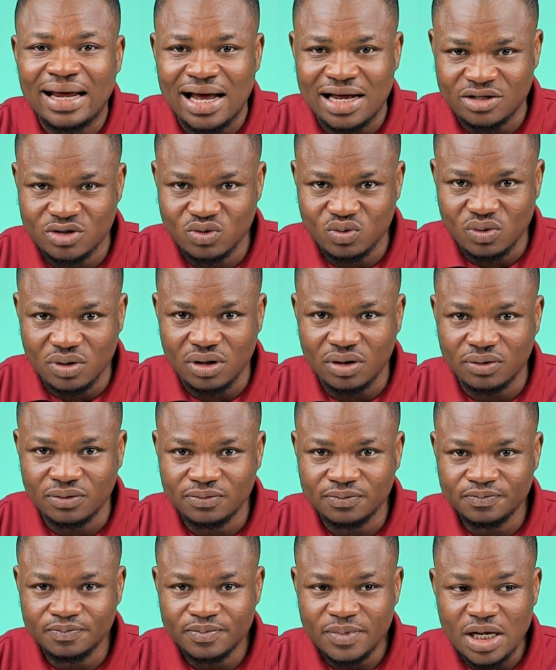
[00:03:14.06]
as
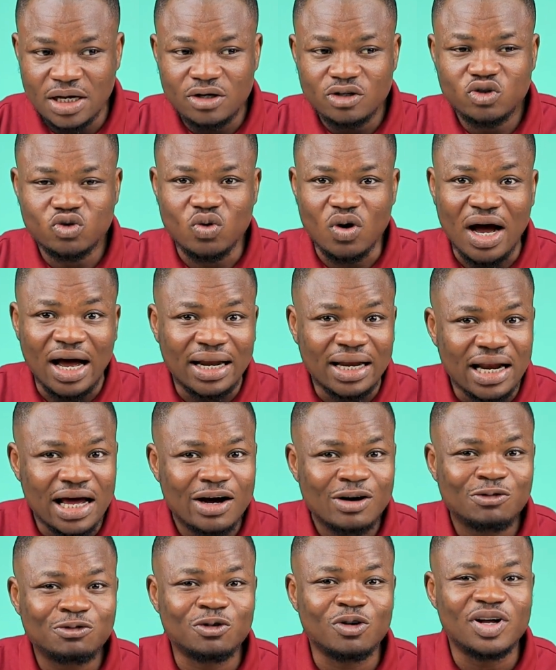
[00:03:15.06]
well to
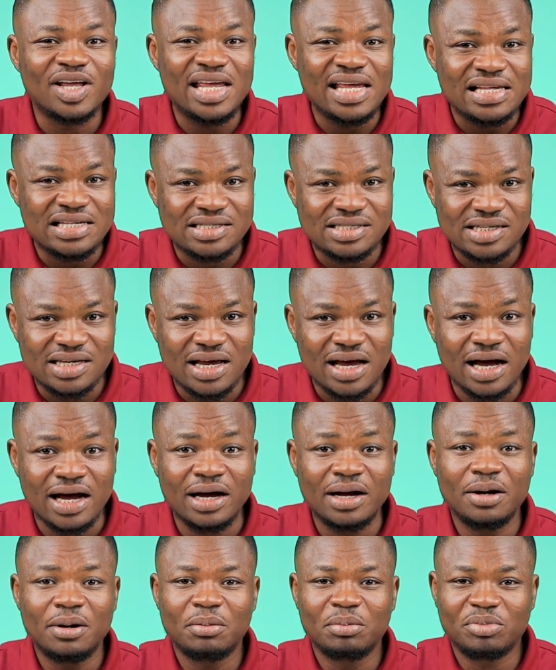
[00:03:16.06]
allow for
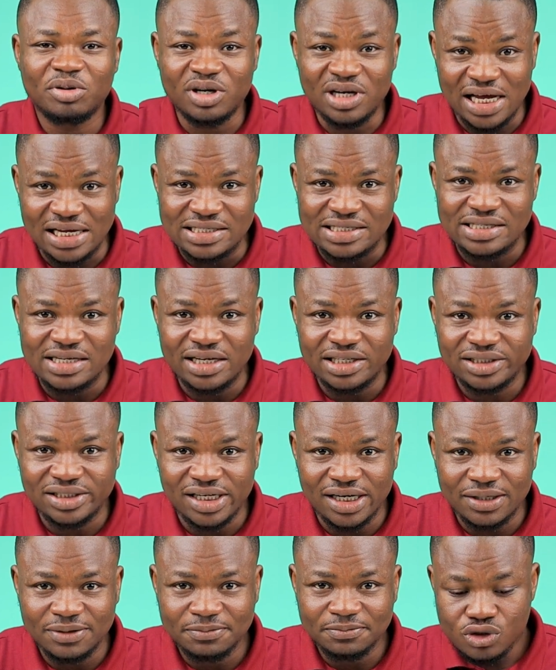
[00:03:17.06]
easier
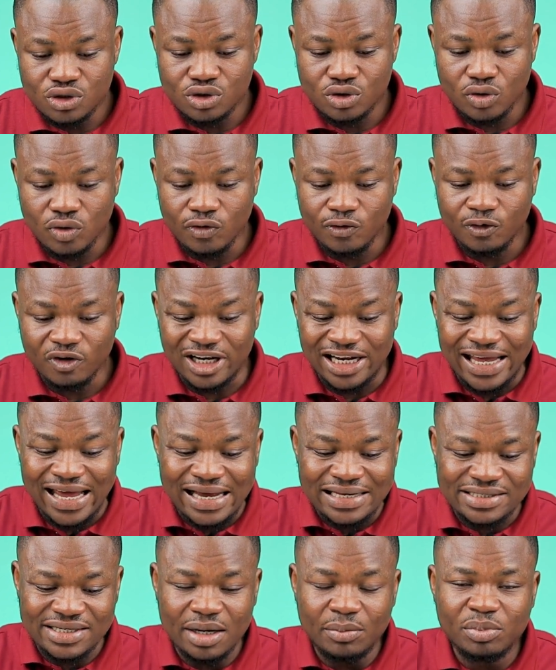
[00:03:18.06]
pronunciation. So for the
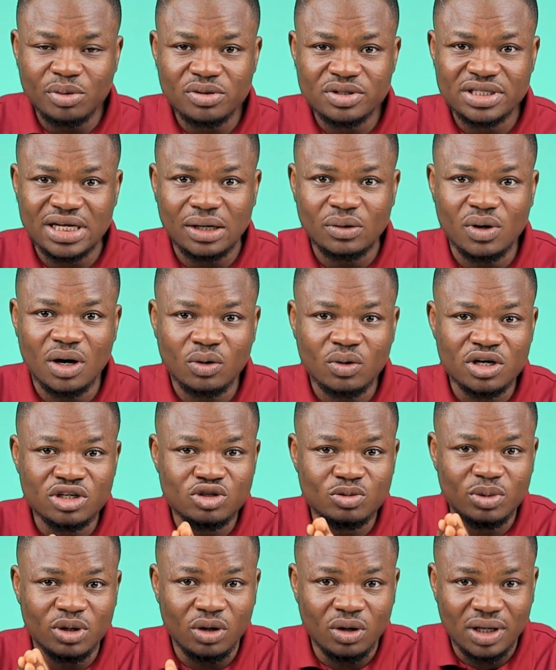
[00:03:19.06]
examples that we are going
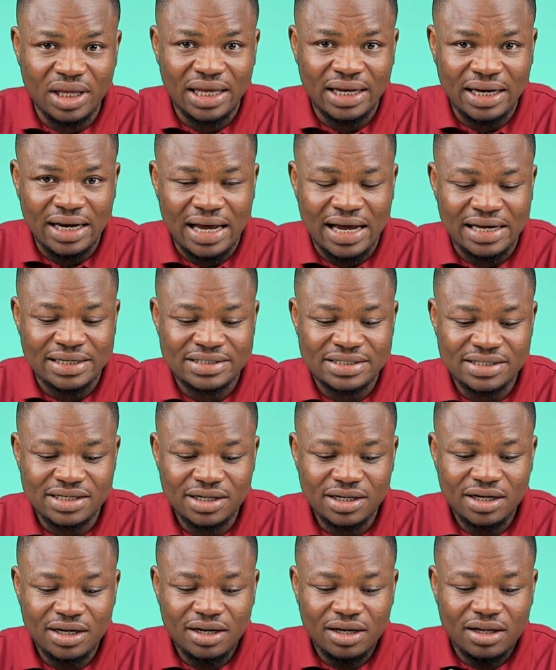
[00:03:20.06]
to be looking at,
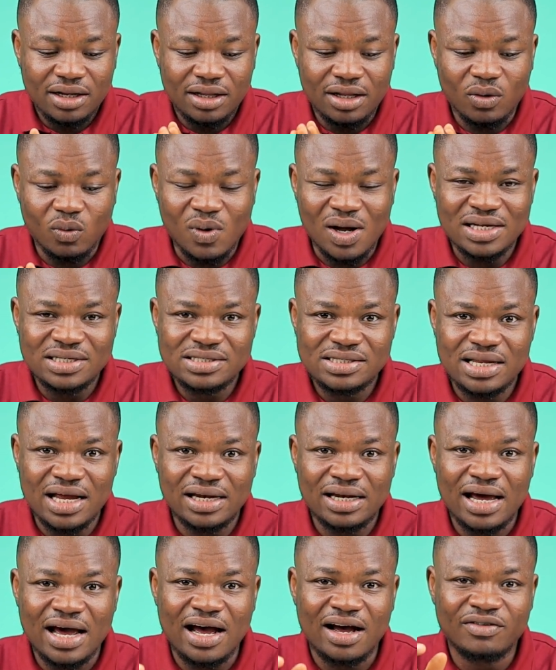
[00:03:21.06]
the ones
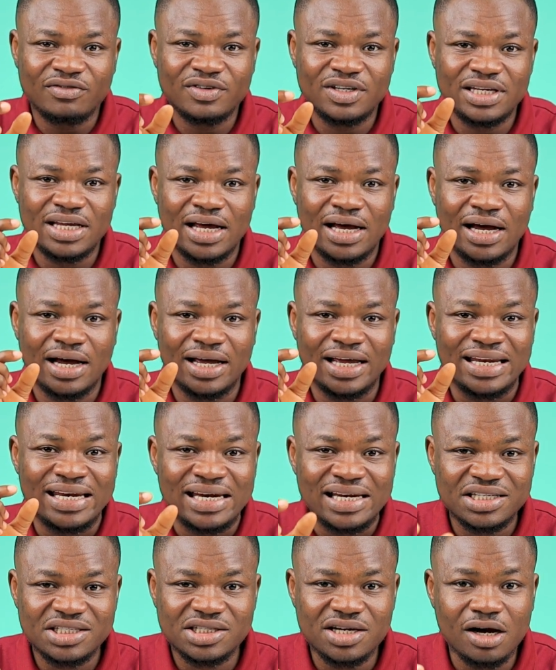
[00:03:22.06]
that have their
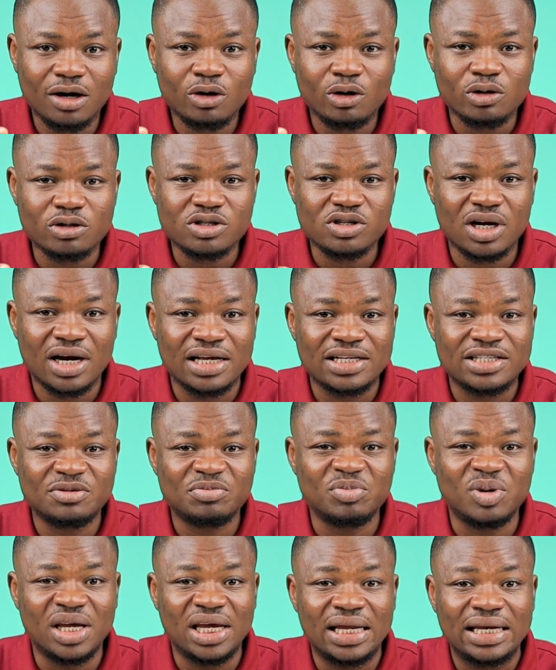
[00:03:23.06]
initial consonants
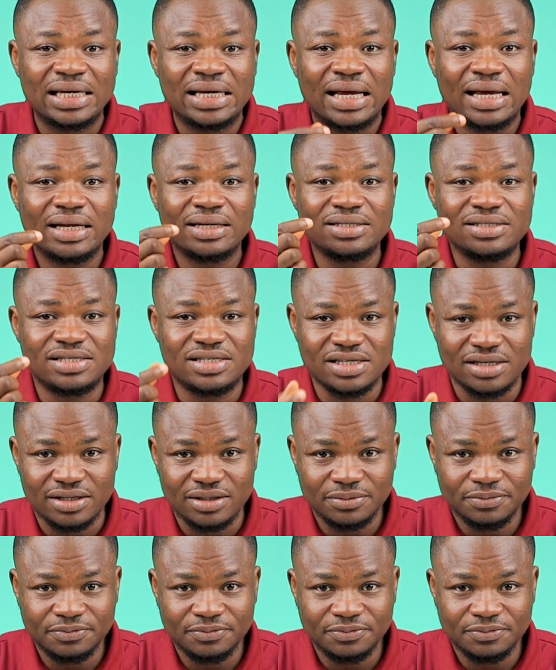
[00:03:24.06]
being d,